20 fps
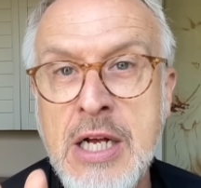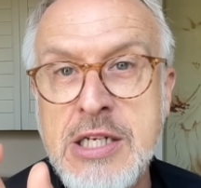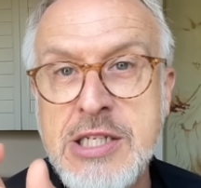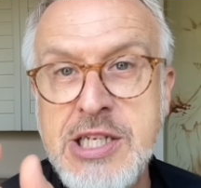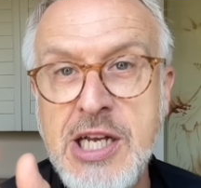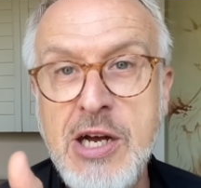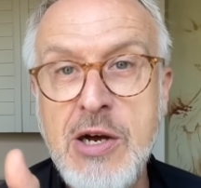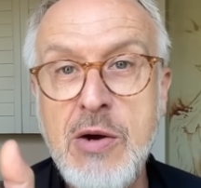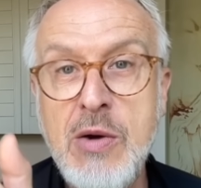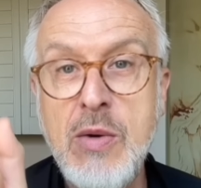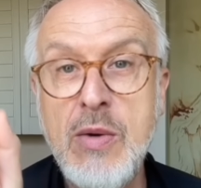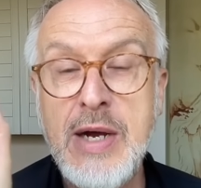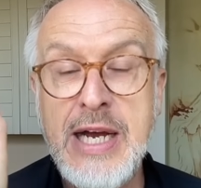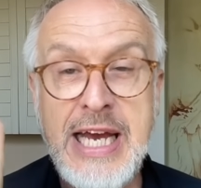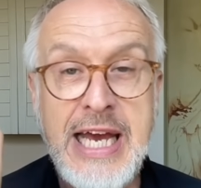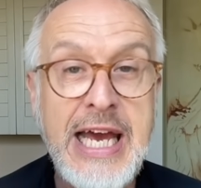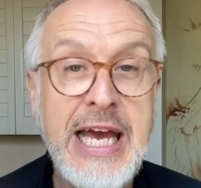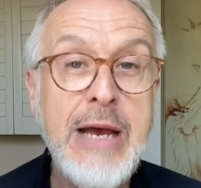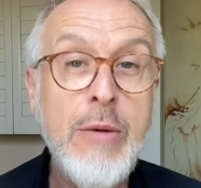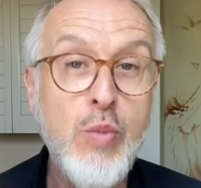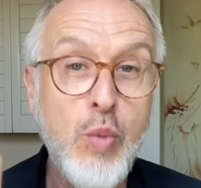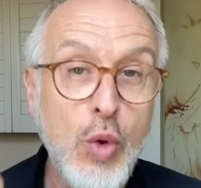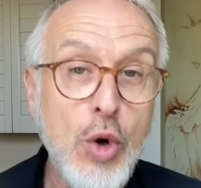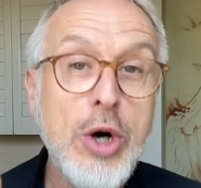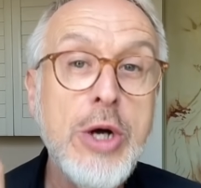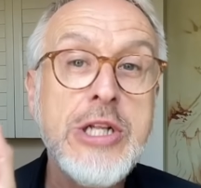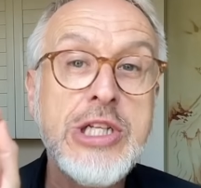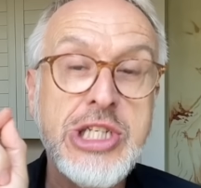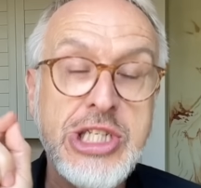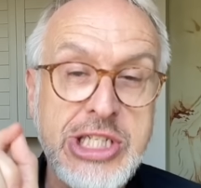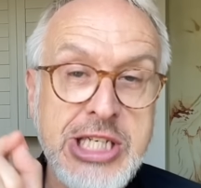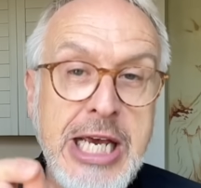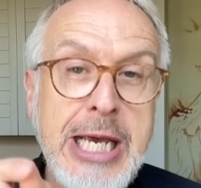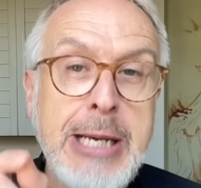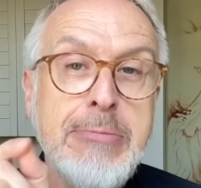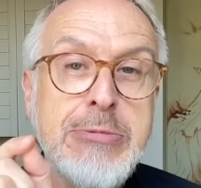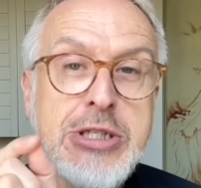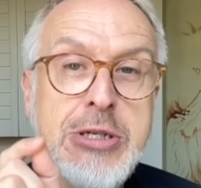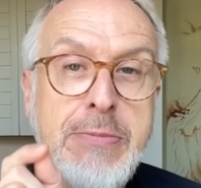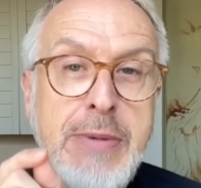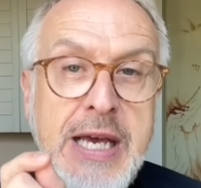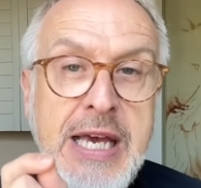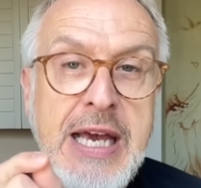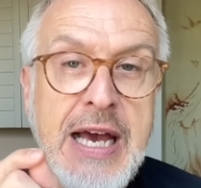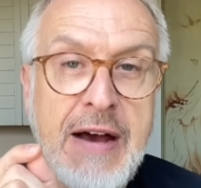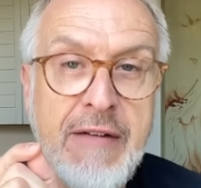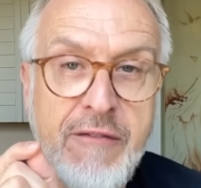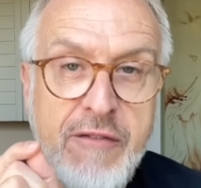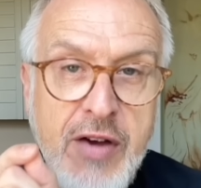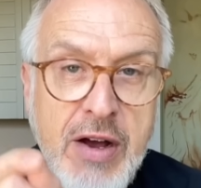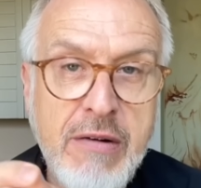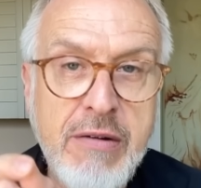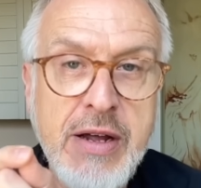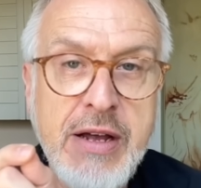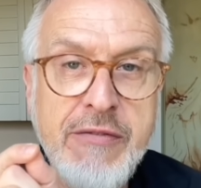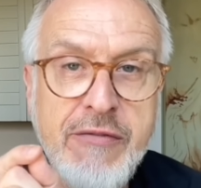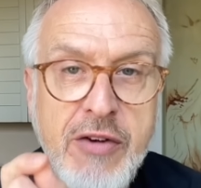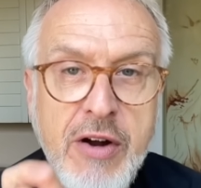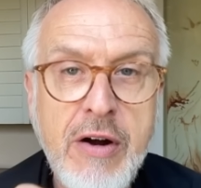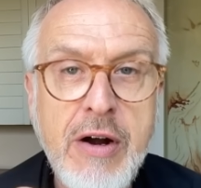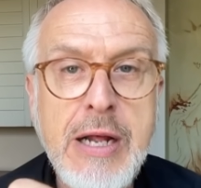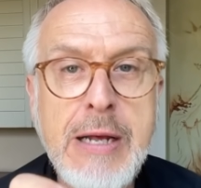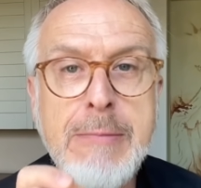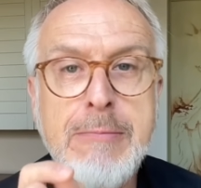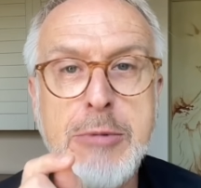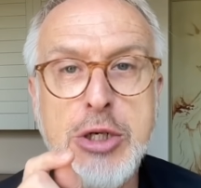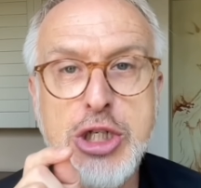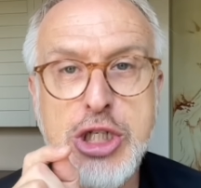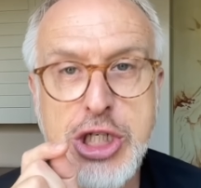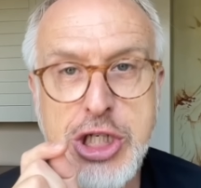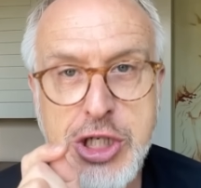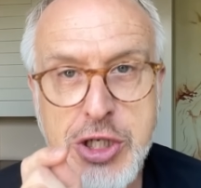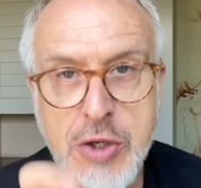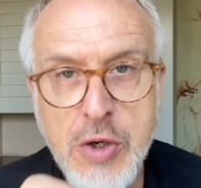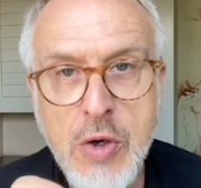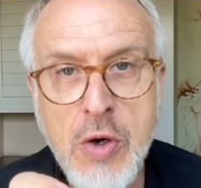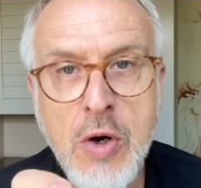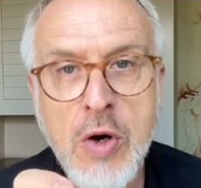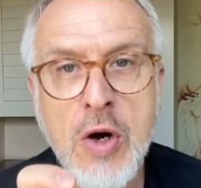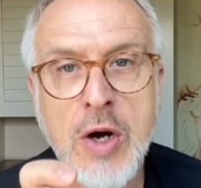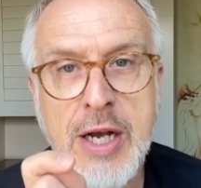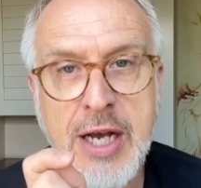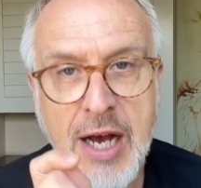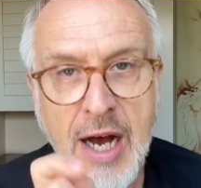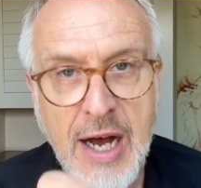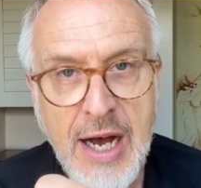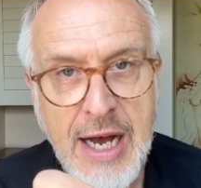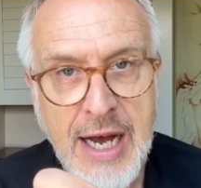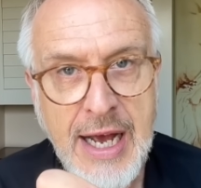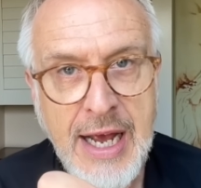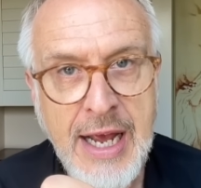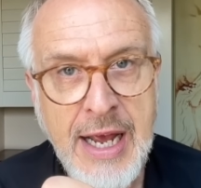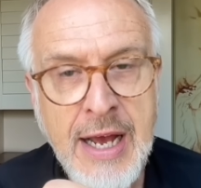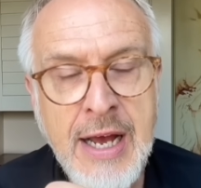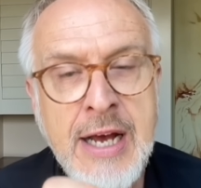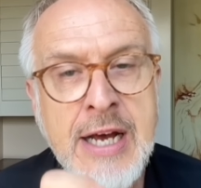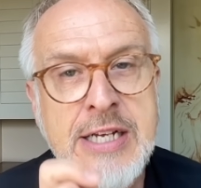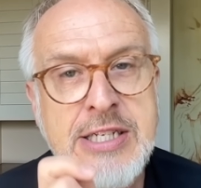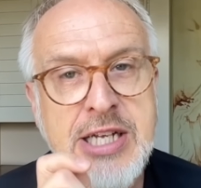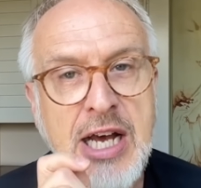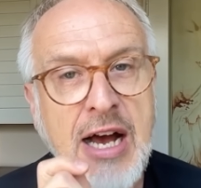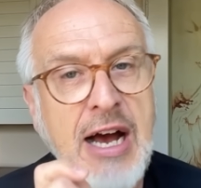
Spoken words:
So he would seem to be a very, very mature guy to